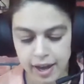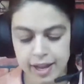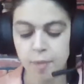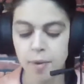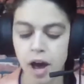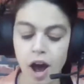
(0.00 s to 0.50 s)

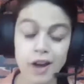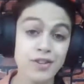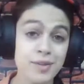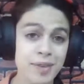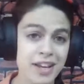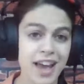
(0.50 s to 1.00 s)
Yep,
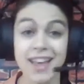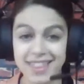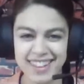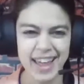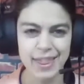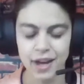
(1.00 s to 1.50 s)
100 billion. I
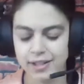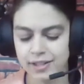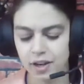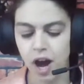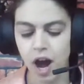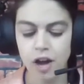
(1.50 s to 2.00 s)
thought
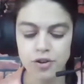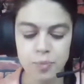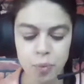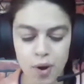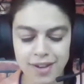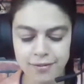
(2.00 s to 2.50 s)
so.
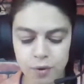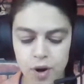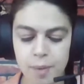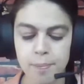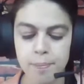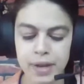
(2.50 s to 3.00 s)

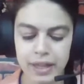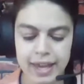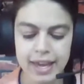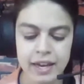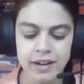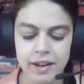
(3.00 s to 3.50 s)
100.4
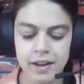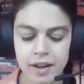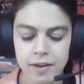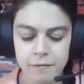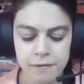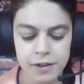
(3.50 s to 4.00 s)
billion
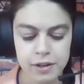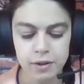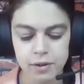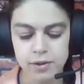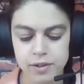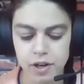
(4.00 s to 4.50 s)

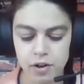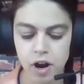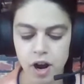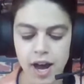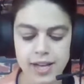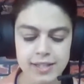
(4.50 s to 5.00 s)
views
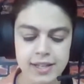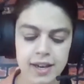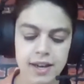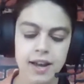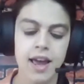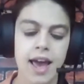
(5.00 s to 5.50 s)
across
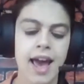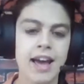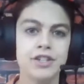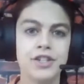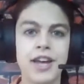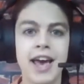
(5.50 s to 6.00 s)

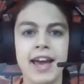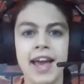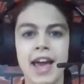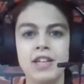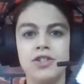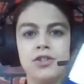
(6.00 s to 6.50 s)
hashtag
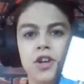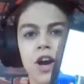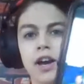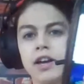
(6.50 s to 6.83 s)
EduTalk.